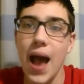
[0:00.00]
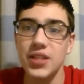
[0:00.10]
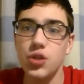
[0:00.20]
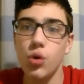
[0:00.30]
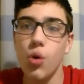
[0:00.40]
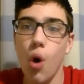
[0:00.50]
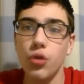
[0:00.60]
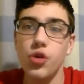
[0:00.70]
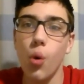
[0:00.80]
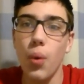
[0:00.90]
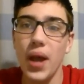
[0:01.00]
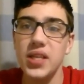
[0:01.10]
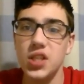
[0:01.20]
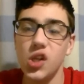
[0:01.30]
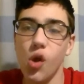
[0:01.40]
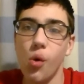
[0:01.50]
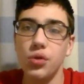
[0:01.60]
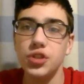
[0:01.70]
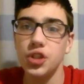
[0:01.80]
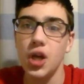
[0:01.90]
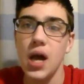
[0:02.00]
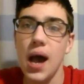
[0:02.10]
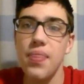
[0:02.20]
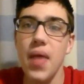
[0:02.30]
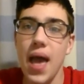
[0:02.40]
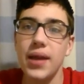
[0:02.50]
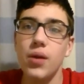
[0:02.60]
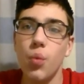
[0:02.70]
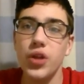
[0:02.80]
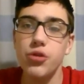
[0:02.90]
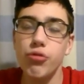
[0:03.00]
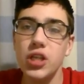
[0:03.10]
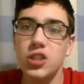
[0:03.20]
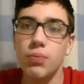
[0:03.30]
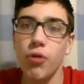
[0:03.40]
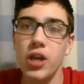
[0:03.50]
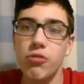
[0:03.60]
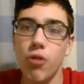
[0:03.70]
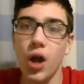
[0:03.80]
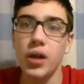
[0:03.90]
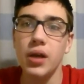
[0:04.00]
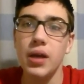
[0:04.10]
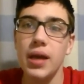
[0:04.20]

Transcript: as you're on your way to the launch and then when you reach the brake run